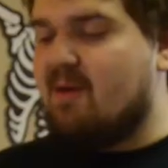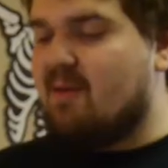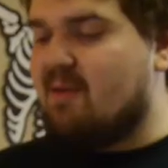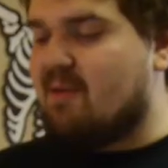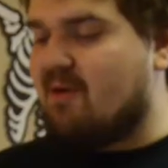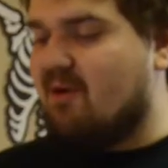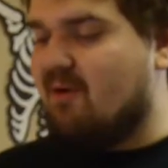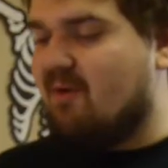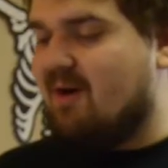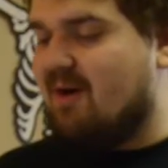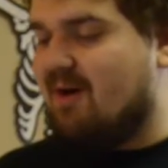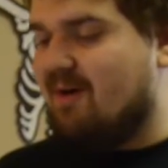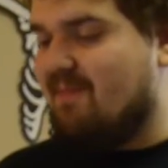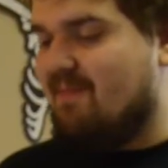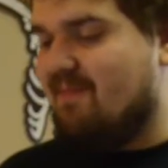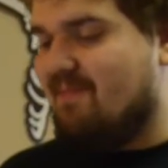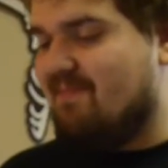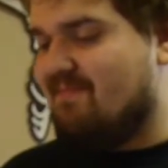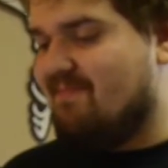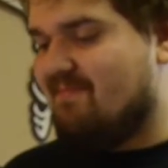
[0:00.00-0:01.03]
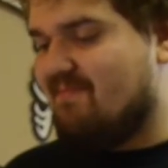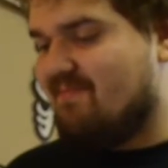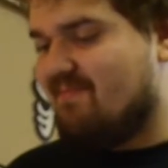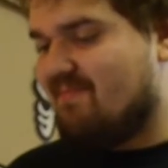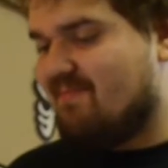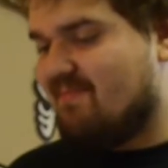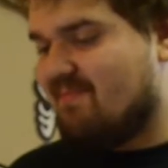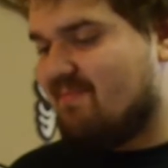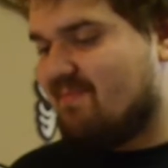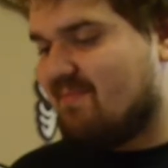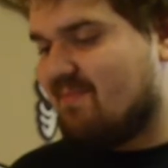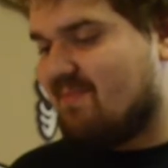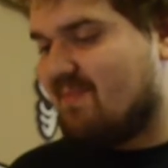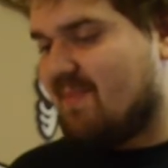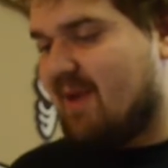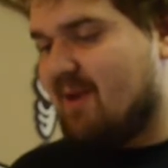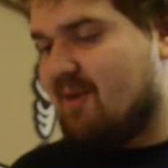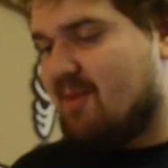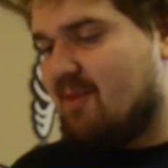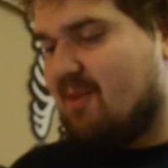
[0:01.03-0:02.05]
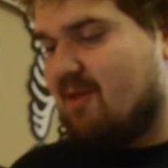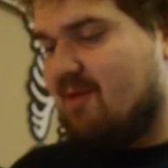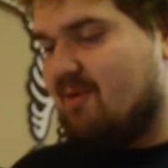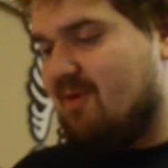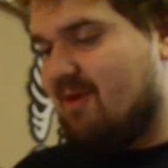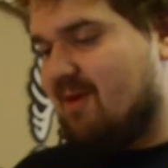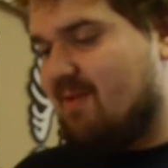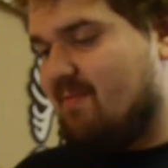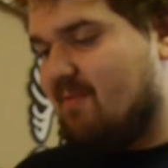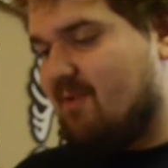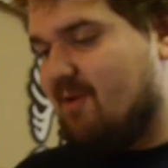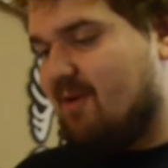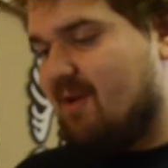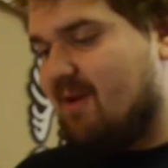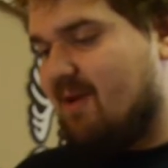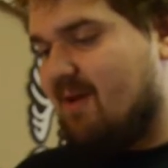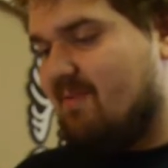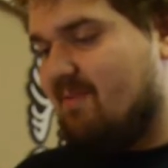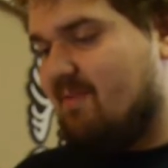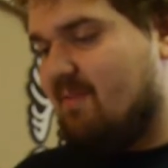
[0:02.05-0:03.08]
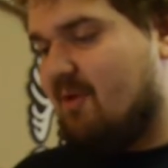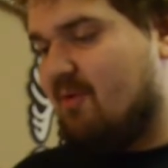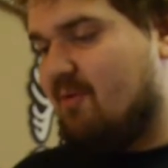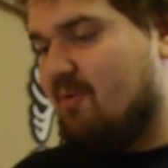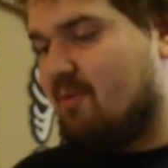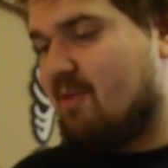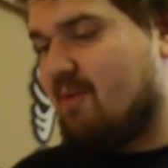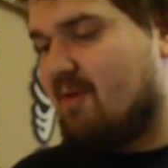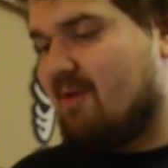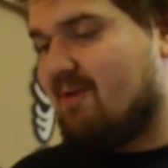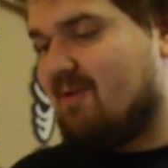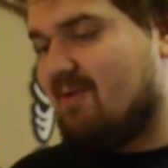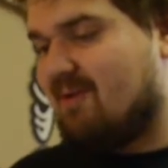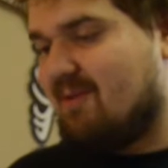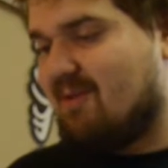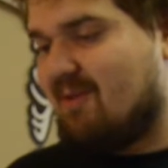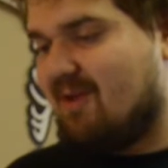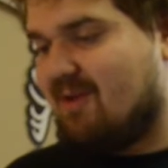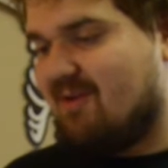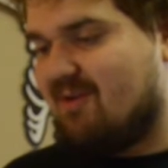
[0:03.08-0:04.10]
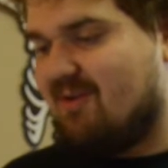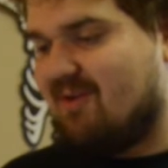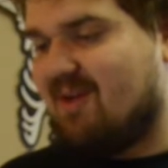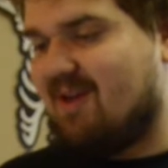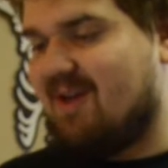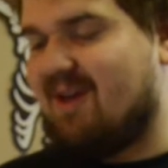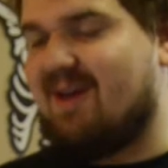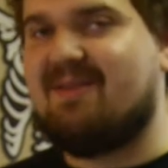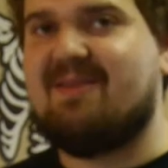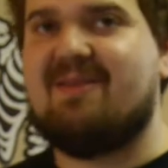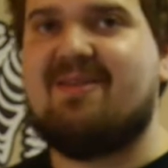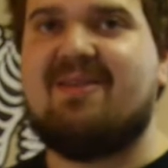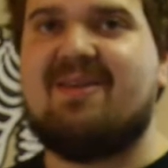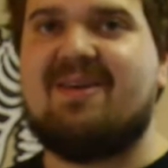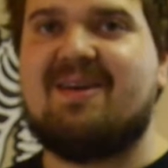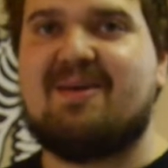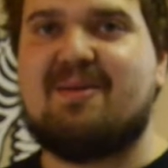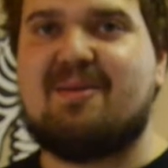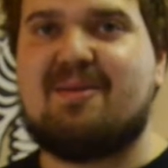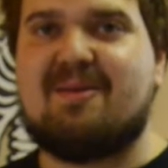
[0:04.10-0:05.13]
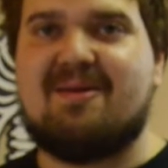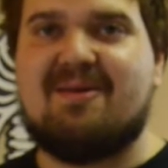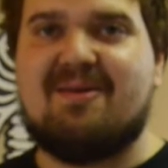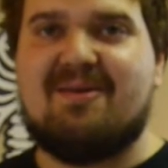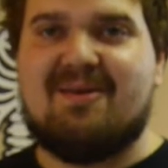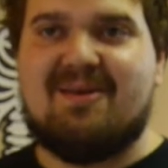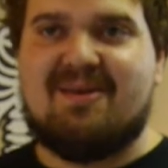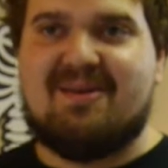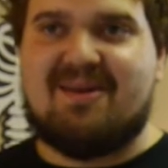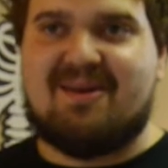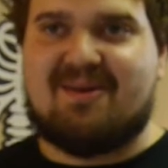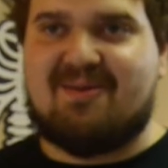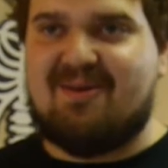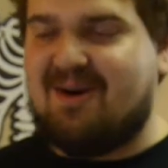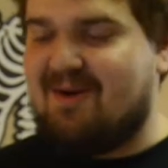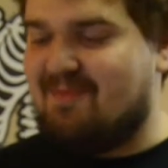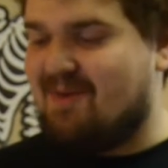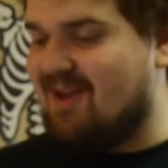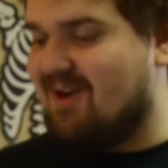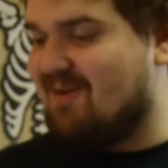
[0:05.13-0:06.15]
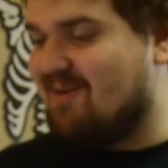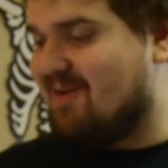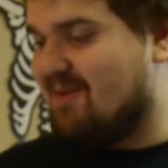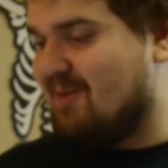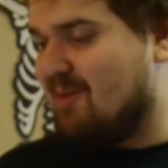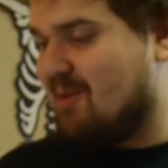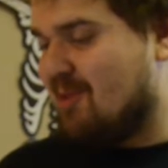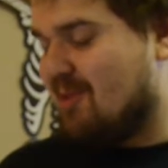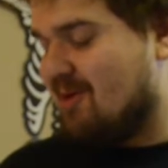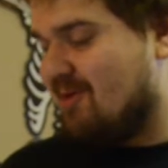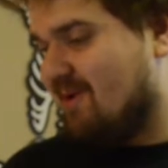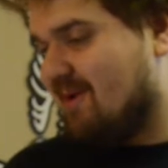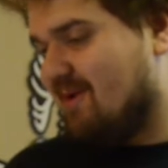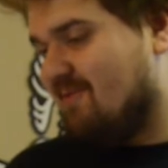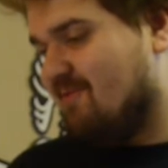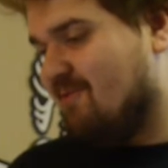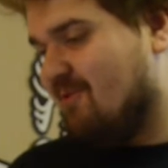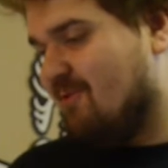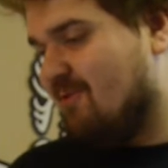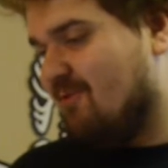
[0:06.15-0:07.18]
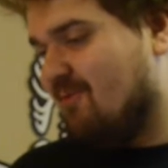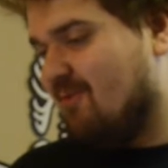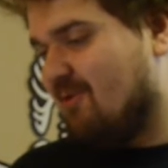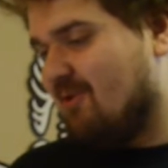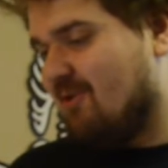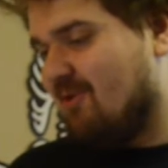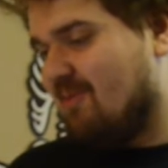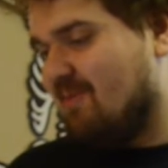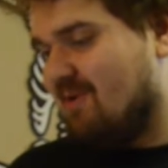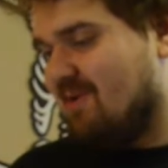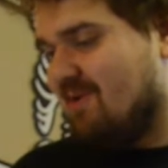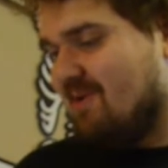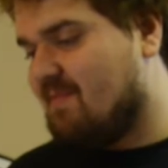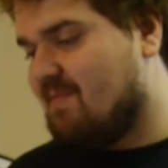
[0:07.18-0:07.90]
So, it's still like pretty imposing, just like looking at the things. Like, wow, you know, because it's still like a full worm.